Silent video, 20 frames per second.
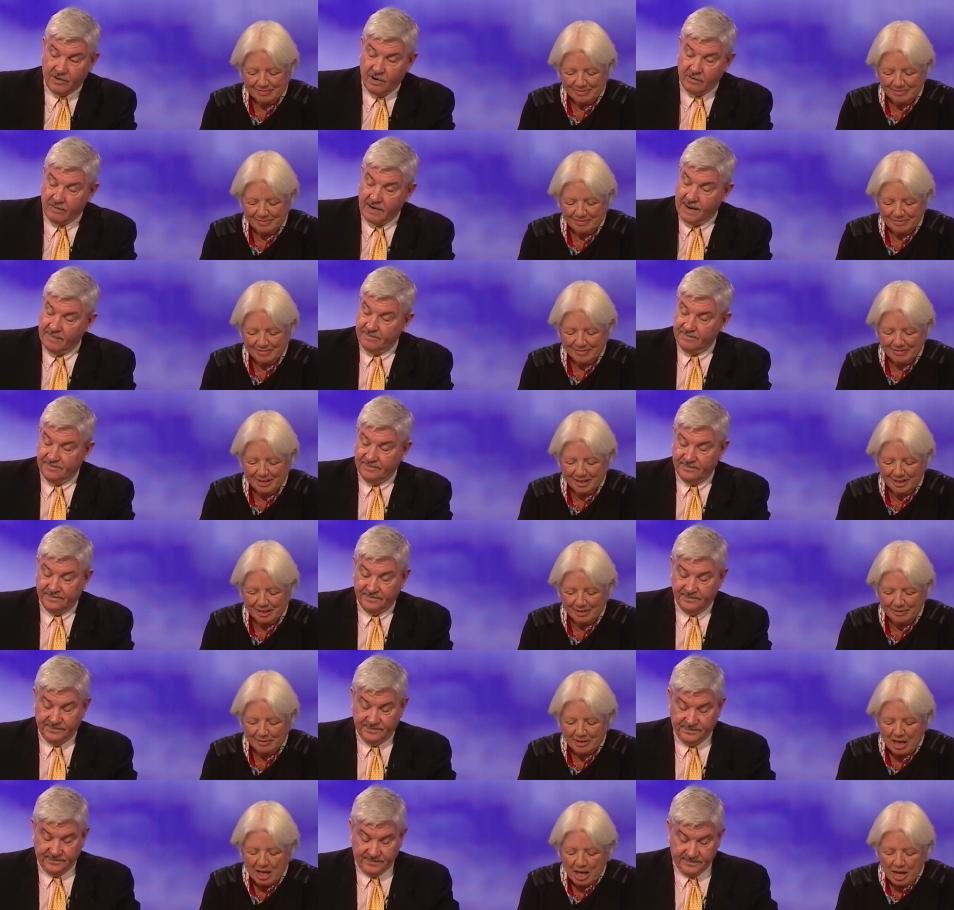Speaker 1: program. Yeah.
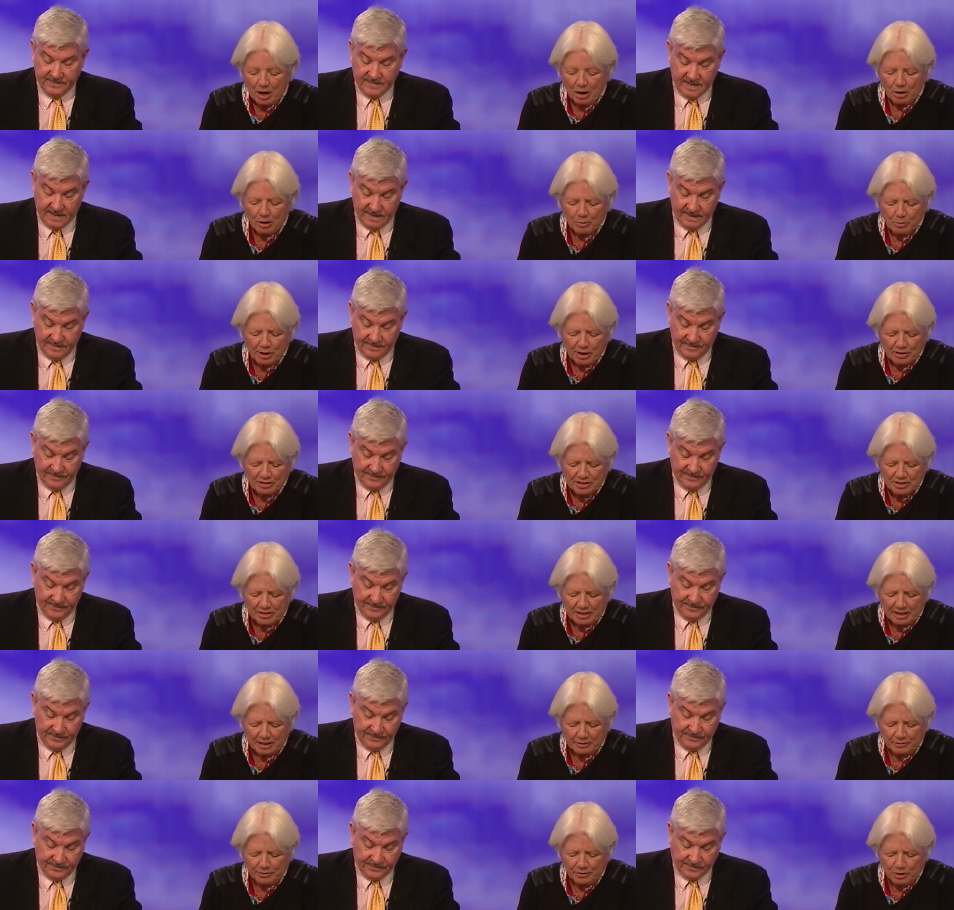
Speaker 2: Uh, we also
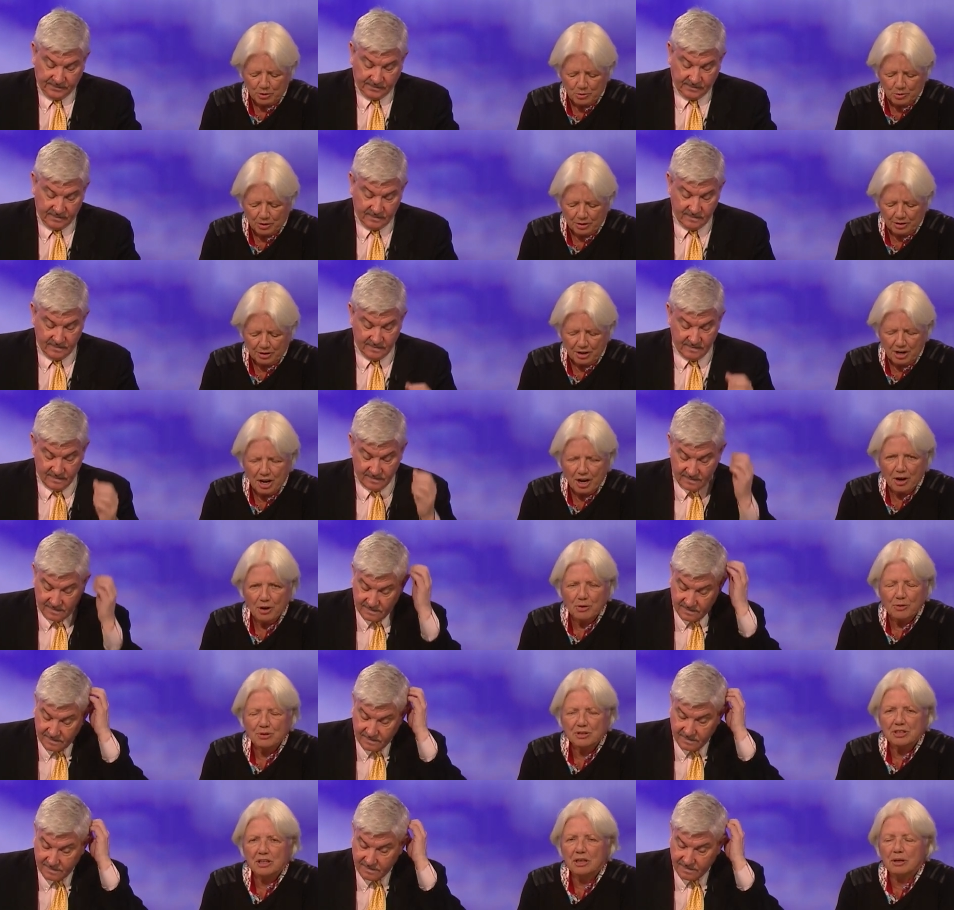got a viewer
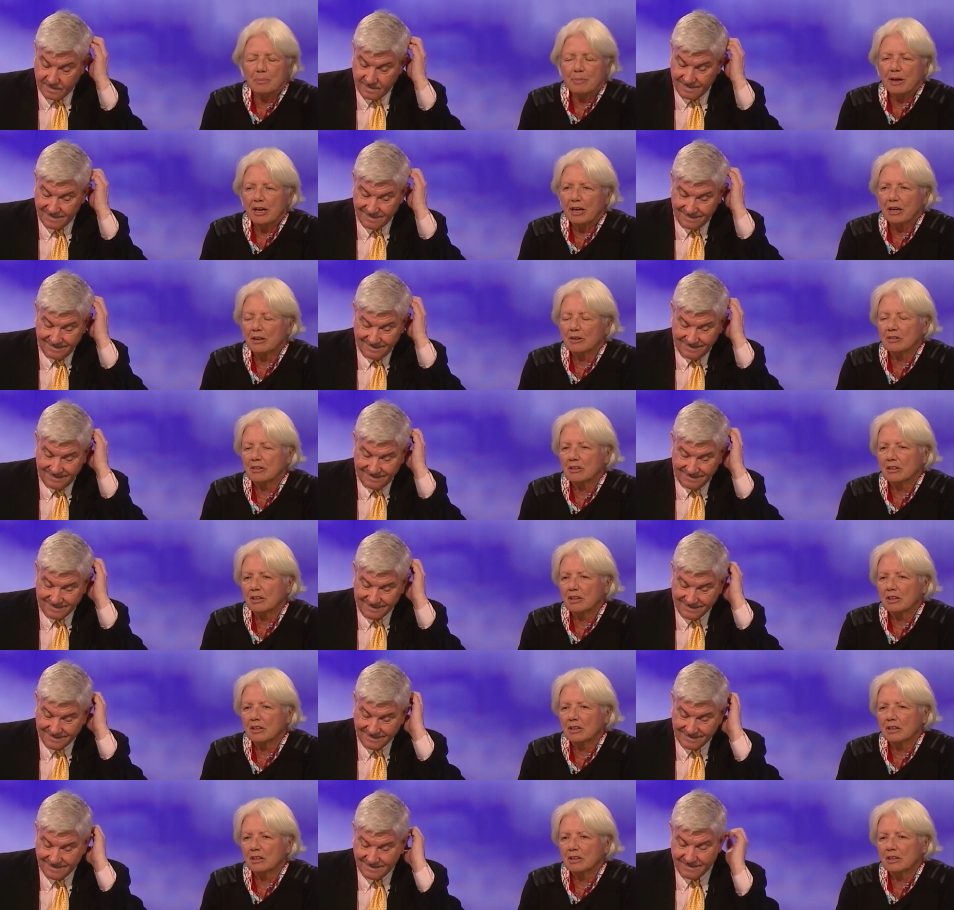note about
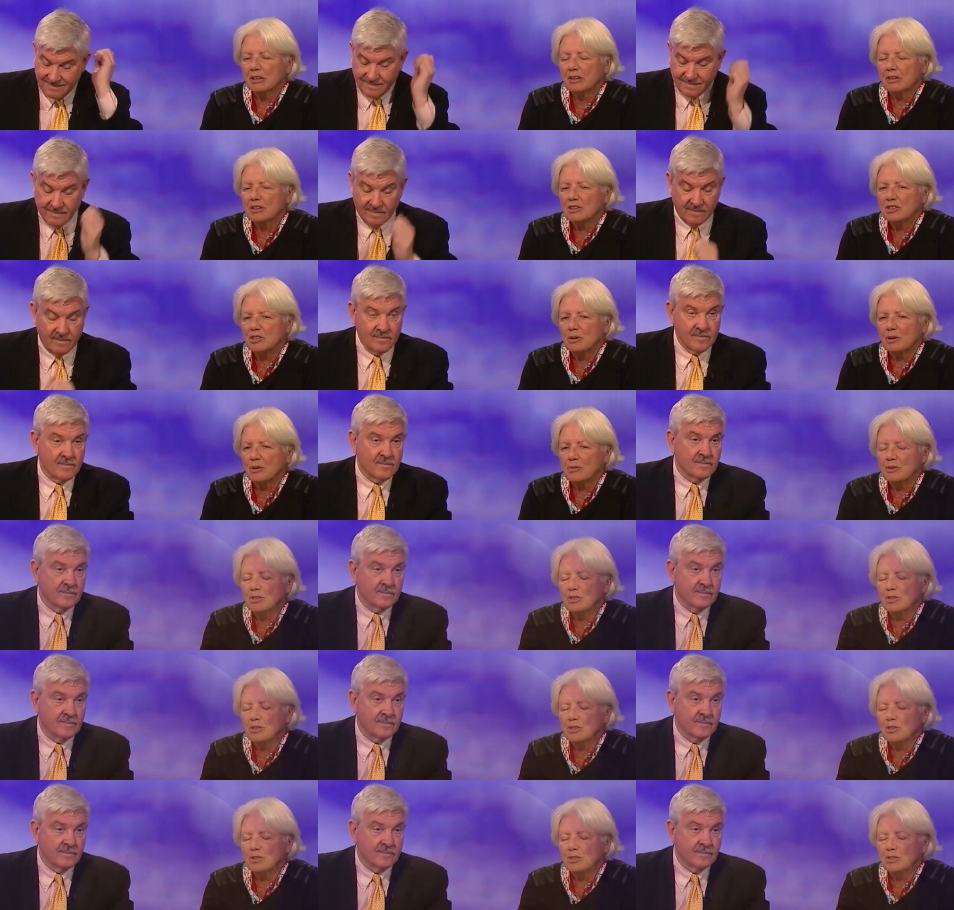uh, the story